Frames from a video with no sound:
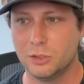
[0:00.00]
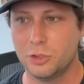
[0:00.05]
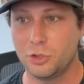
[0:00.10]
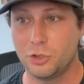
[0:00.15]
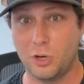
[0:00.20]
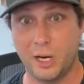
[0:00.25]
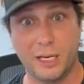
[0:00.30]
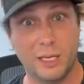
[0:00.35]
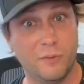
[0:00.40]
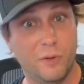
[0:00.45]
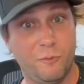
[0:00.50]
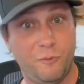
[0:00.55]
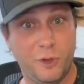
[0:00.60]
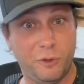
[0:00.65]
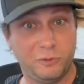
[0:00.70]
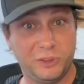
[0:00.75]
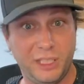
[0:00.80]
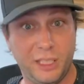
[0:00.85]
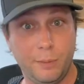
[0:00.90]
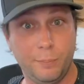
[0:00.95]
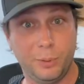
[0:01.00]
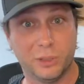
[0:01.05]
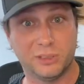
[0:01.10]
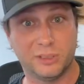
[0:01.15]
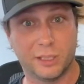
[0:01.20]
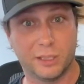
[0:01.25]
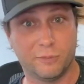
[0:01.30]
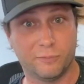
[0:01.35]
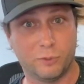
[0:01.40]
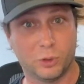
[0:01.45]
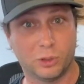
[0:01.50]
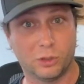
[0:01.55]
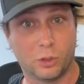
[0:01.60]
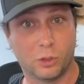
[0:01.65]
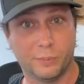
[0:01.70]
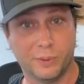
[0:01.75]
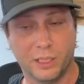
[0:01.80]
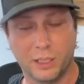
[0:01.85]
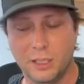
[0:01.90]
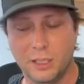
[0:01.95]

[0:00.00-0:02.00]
Try giving 15% for a little bit.